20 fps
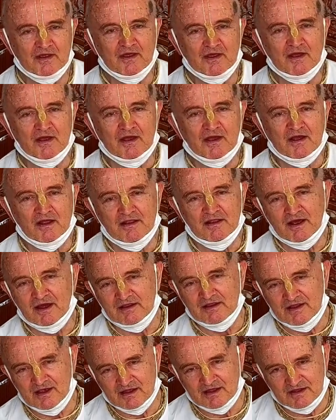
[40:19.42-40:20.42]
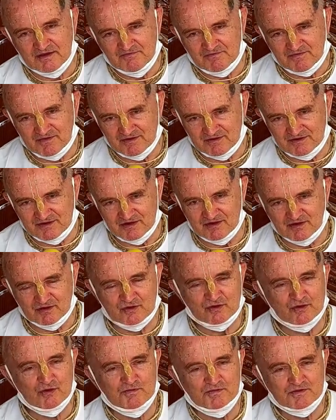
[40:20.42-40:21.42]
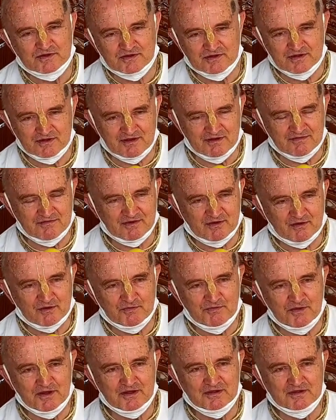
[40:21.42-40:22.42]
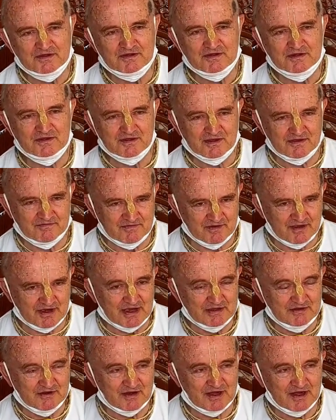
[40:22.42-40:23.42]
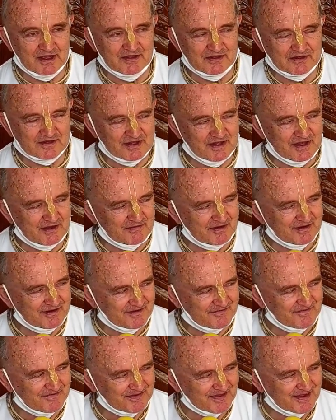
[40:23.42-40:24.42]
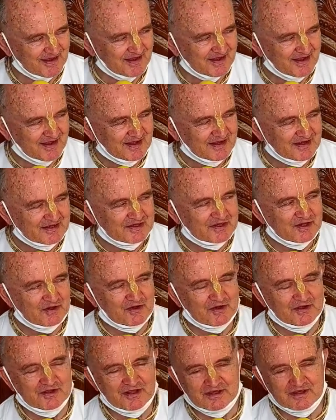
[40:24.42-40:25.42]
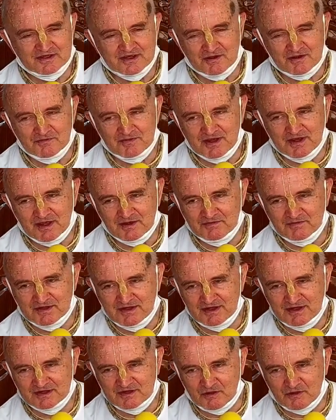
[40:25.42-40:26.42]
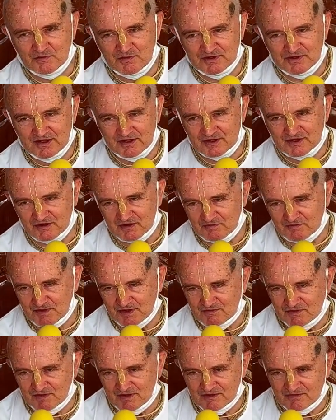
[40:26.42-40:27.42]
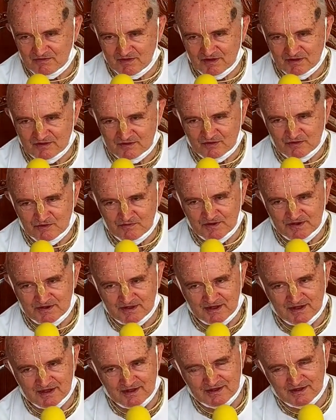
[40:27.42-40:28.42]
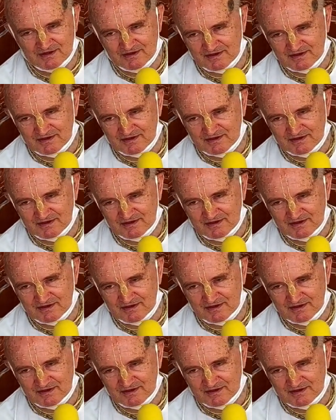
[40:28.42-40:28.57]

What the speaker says: like there are different groups of gopis at the highest level. So sometimes there's competition between one group and another.